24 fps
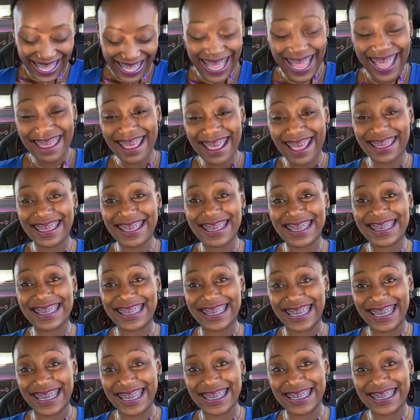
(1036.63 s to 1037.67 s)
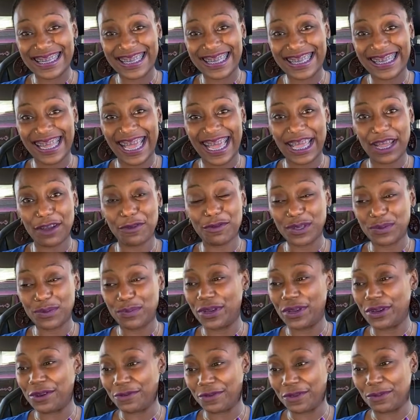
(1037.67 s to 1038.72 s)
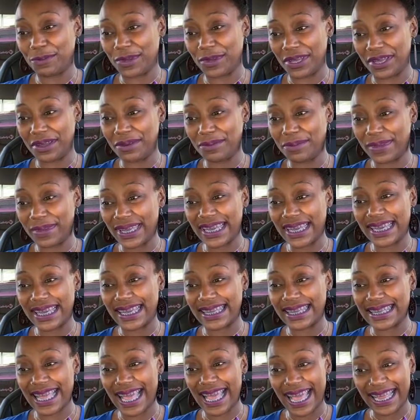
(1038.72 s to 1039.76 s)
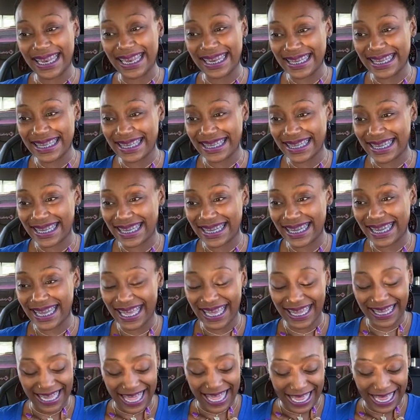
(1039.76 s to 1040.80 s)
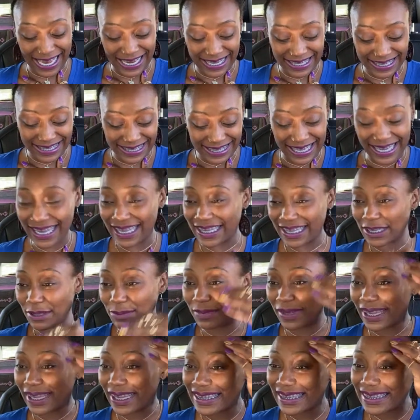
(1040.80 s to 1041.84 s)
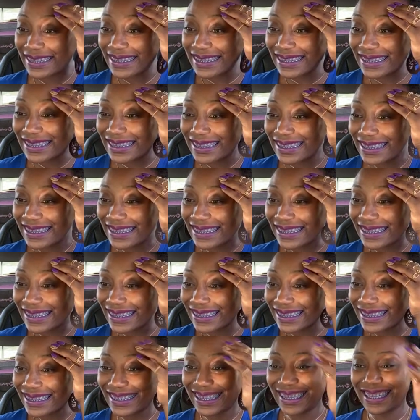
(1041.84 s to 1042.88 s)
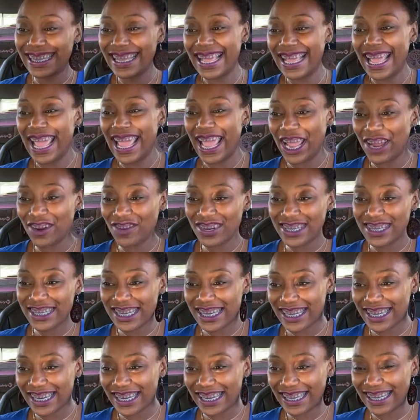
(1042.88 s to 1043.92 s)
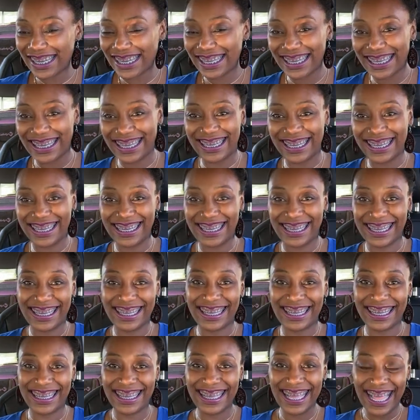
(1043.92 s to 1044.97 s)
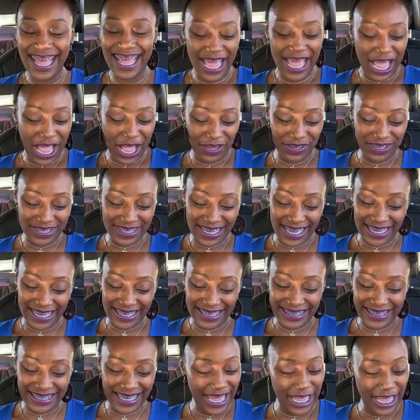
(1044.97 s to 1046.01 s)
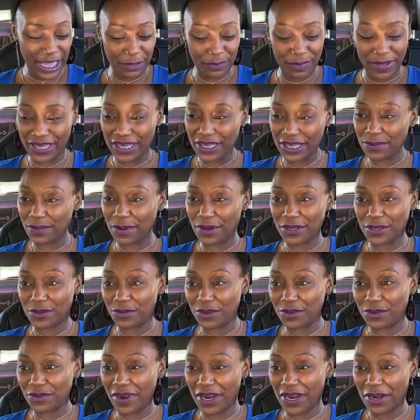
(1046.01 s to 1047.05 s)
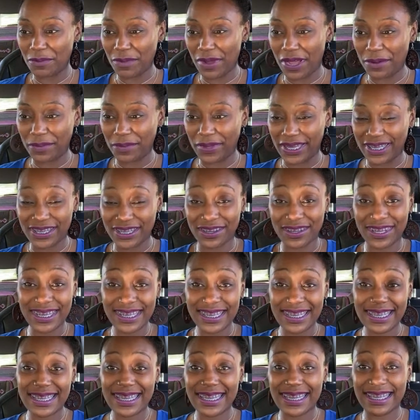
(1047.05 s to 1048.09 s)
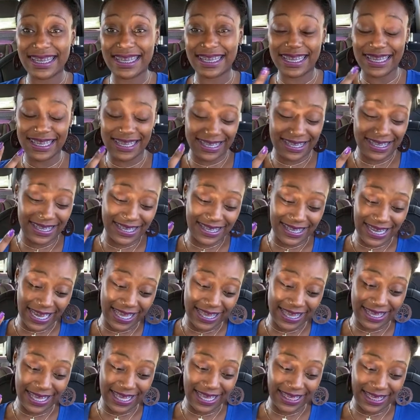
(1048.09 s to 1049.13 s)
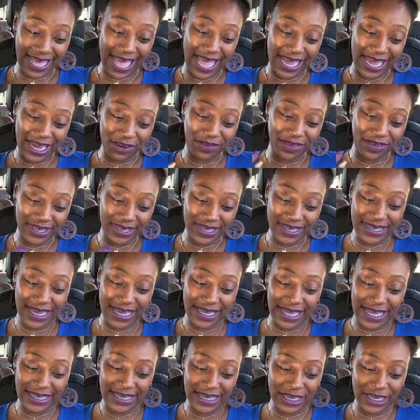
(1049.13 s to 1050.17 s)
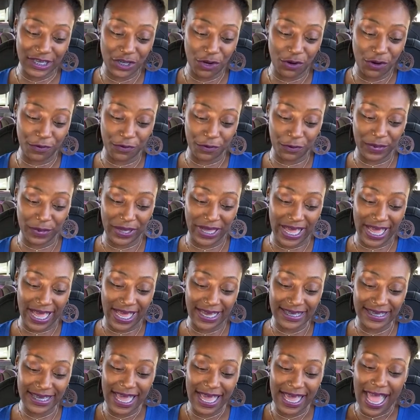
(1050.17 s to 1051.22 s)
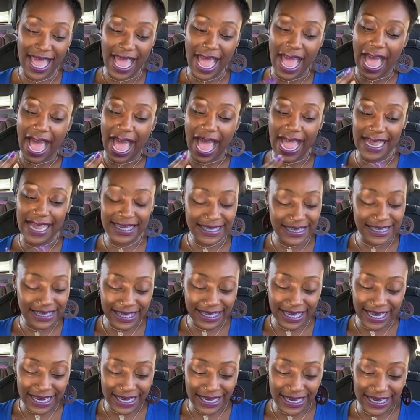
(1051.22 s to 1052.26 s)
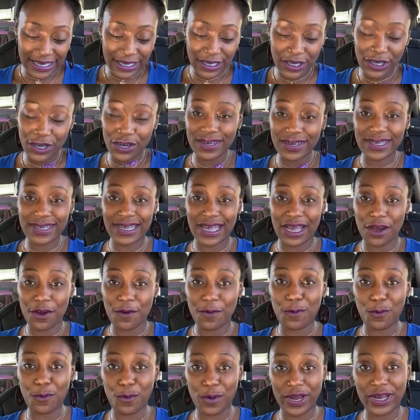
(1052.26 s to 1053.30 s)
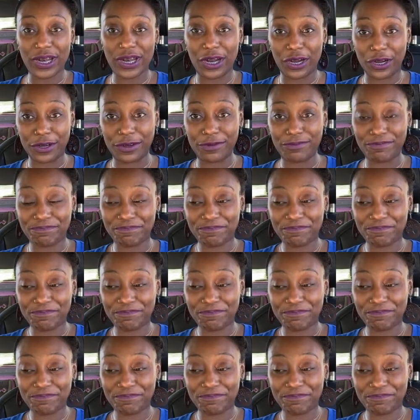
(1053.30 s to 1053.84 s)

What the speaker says: that this list like was built for me because honestly, a lot of these things I'm like, hey Rashida. I was like, dang man, this person was writing about me. So this is the second thing that I can really say that touch home for me, guys. Isolating yourself when hurt.